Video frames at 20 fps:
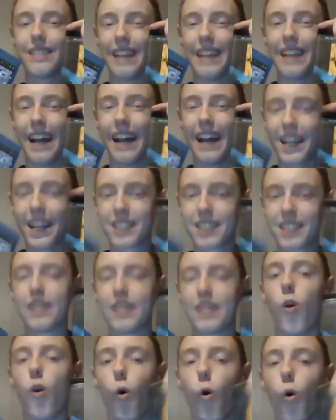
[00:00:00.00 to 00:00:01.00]
actually
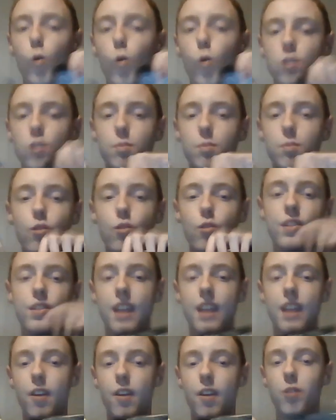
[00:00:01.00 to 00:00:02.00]
hold the movies
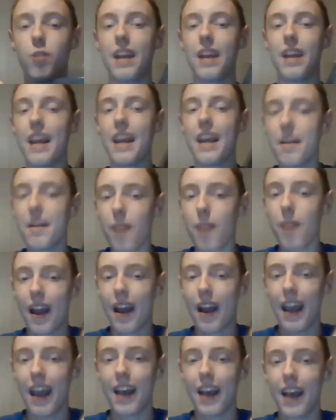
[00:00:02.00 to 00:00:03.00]
I own in my
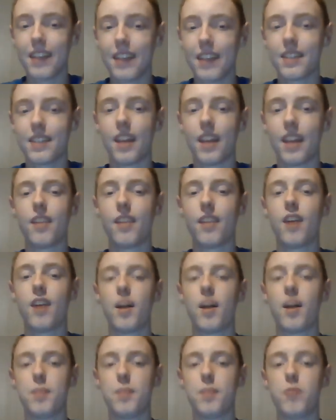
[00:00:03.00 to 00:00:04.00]
hands and
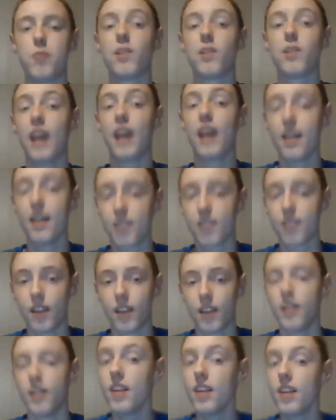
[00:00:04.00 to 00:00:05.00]
not be reliant on
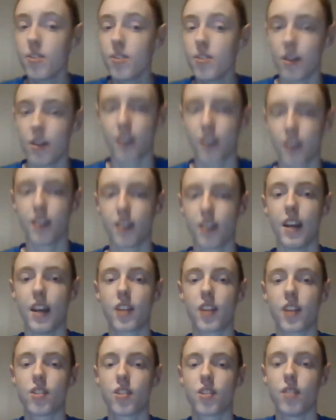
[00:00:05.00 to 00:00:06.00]
an internet
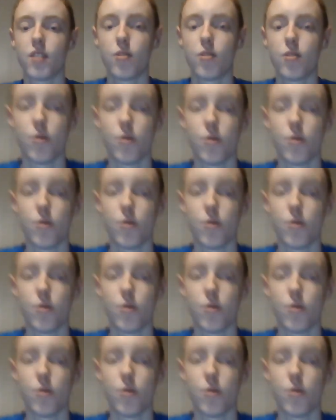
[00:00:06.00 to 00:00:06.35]
connection to